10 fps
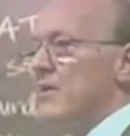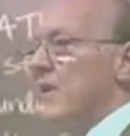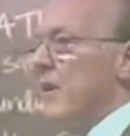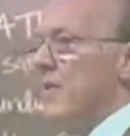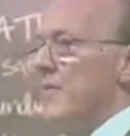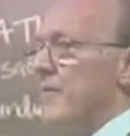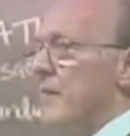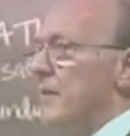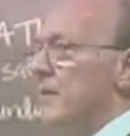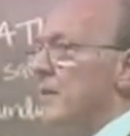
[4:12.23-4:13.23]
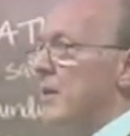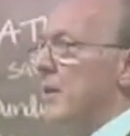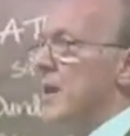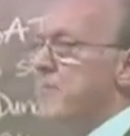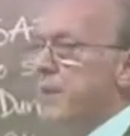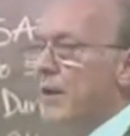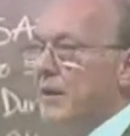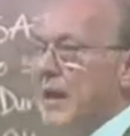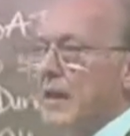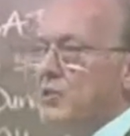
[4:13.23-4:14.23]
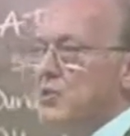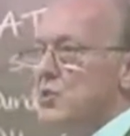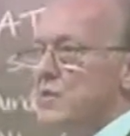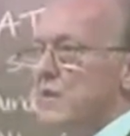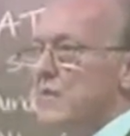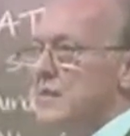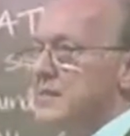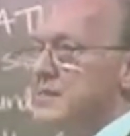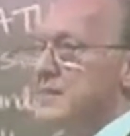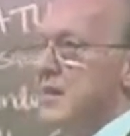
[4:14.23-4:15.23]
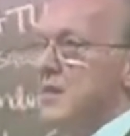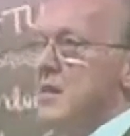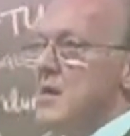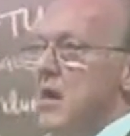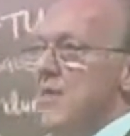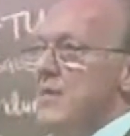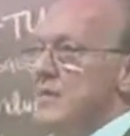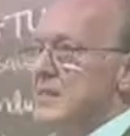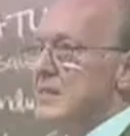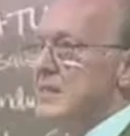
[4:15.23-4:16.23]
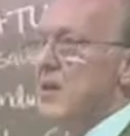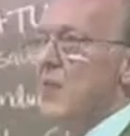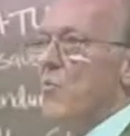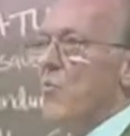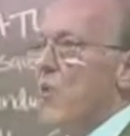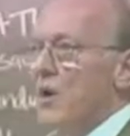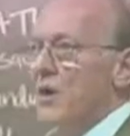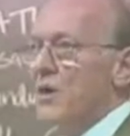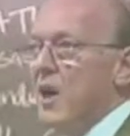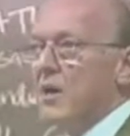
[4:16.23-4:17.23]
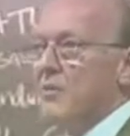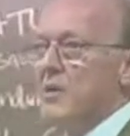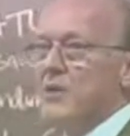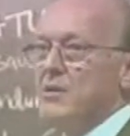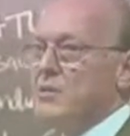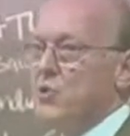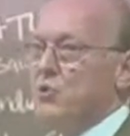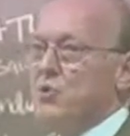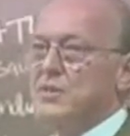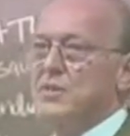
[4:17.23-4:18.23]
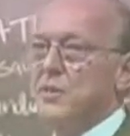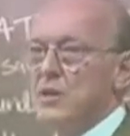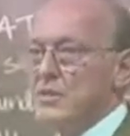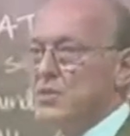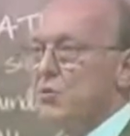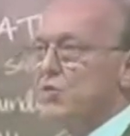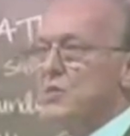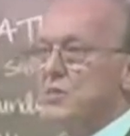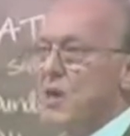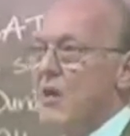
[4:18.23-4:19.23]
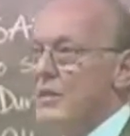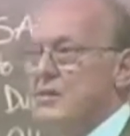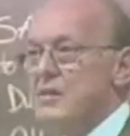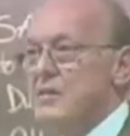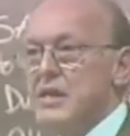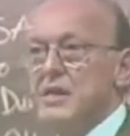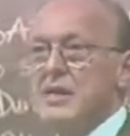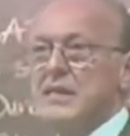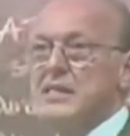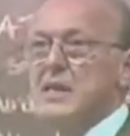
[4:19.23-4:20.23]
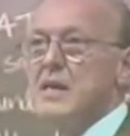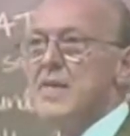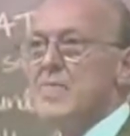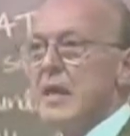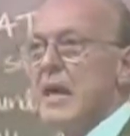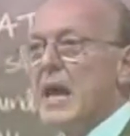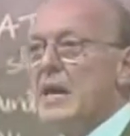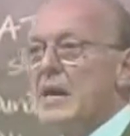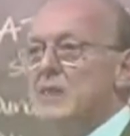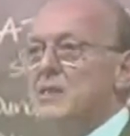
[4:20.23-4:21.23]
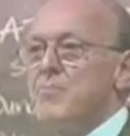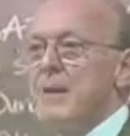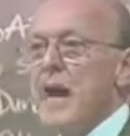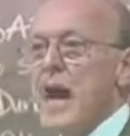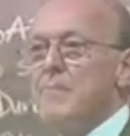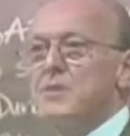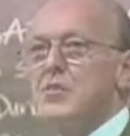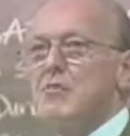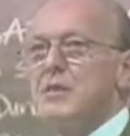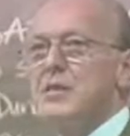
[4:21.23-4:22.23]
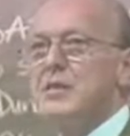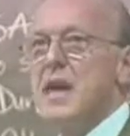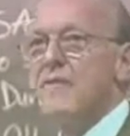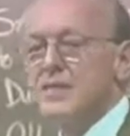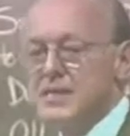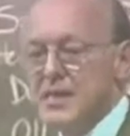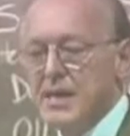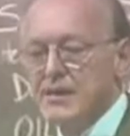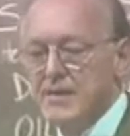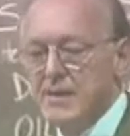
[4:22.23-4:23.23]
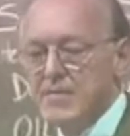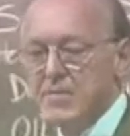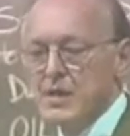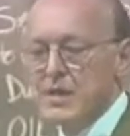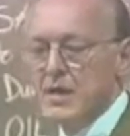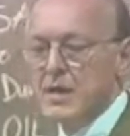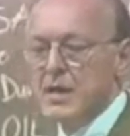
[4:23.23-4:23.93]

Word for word: The, the, the implications of this, of this uh, war economy on social, on social services is likely to be absolutely devastating.